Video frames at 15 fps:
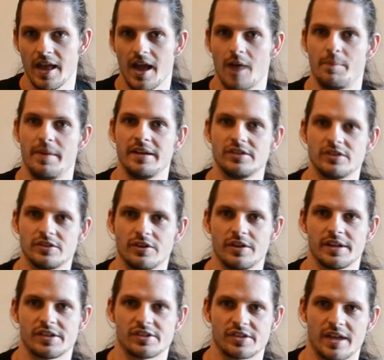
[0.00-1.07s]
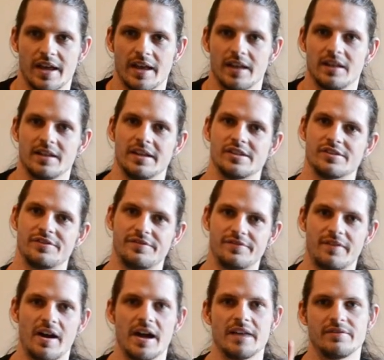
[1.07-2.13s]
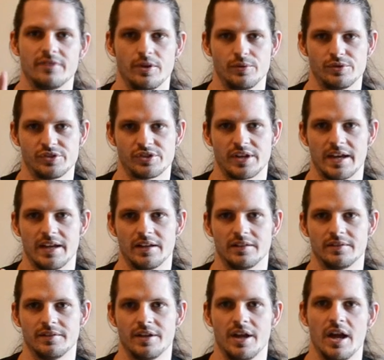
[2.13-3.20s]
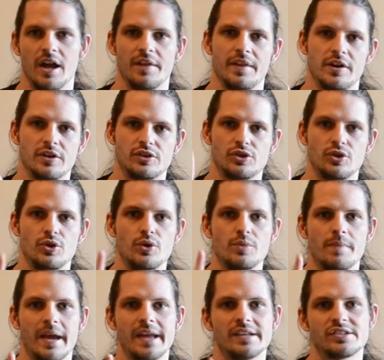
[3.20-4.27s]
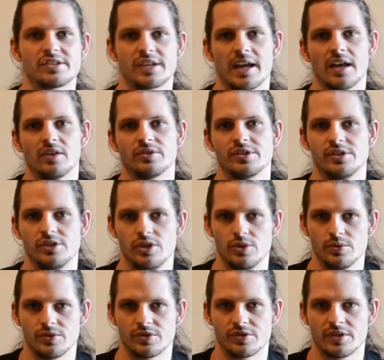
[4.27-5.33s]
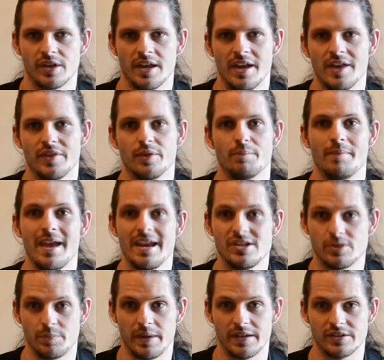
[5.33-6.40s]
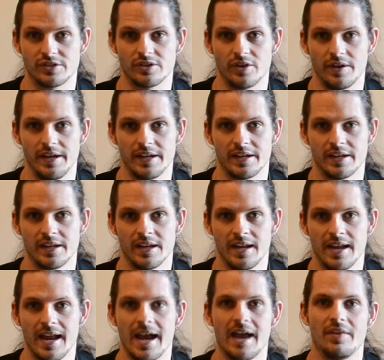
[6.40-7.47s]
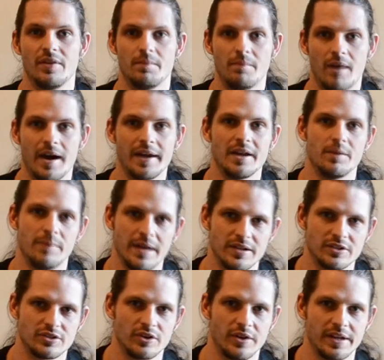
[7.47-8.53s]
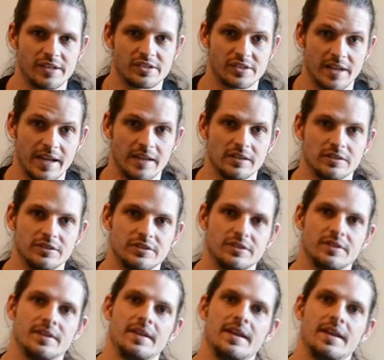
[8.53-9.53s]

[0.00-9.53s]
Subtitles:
A pentatonic scale is a 5-note scale, and there are two main scales in use, the major pentatonic and the minor pentatonic scales.